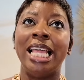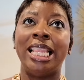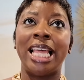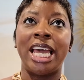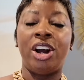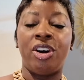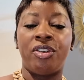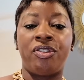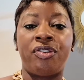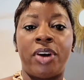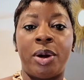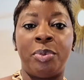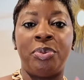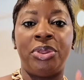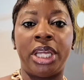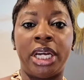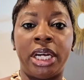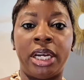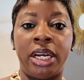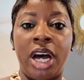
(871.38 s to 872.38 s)
They are from
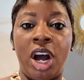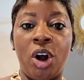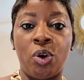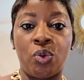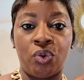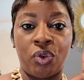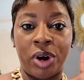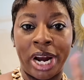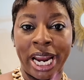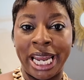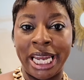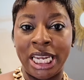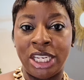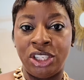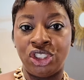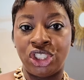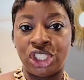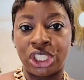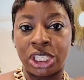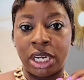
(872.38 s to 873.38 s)
the
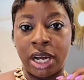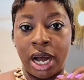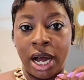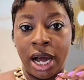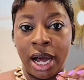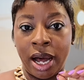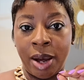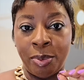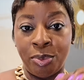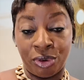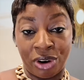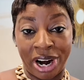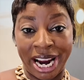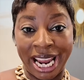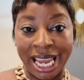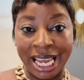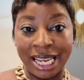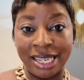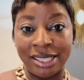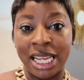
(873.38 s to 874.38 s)
Arrange
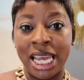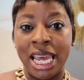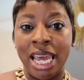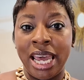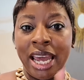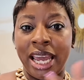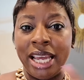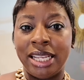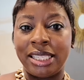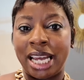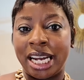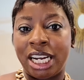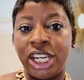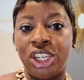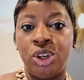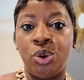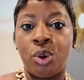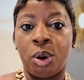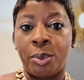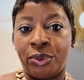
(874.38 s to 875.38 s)
brand. It's like a
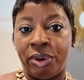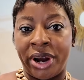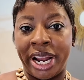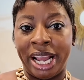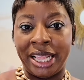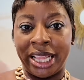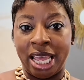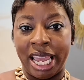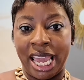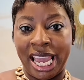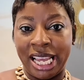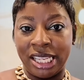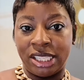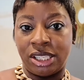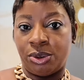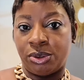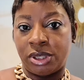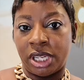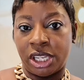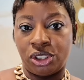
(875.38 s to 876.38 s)
newer brand that
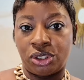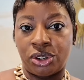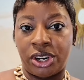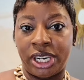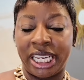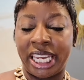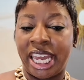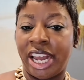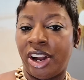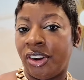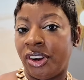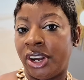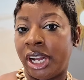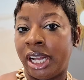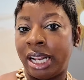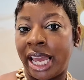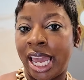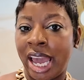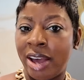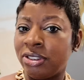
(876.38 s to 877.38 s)
ASOS has started
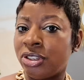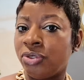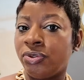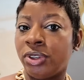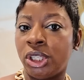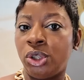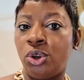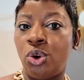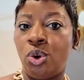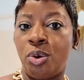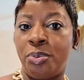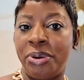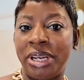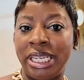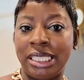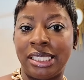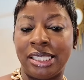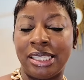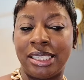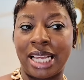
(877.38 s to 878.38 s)
carrying. They have some really cool
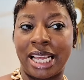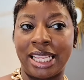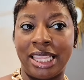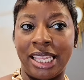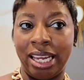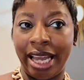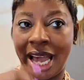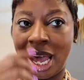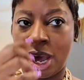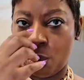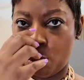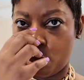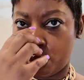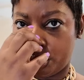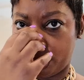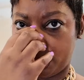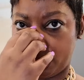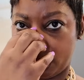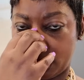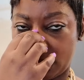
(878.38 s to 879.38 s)
pieces. I think I
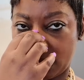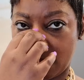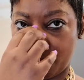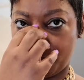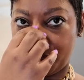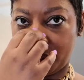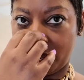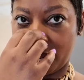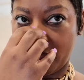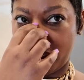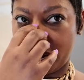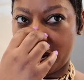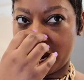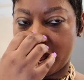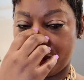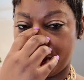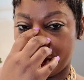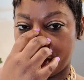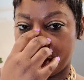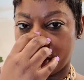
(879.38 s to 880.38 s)
ordered
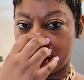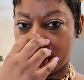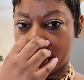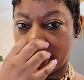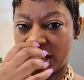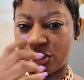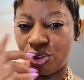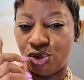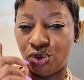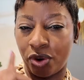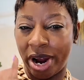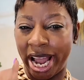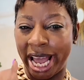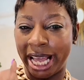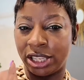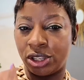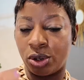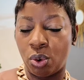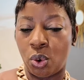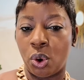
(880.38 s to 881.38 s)
a
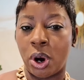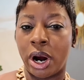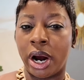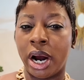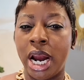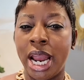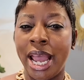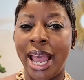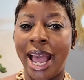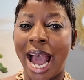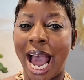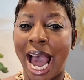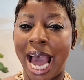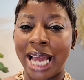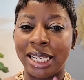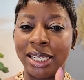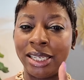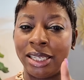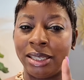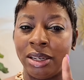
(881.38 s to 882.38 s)
dress, or
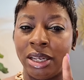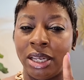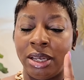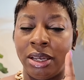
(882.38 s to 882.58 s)
I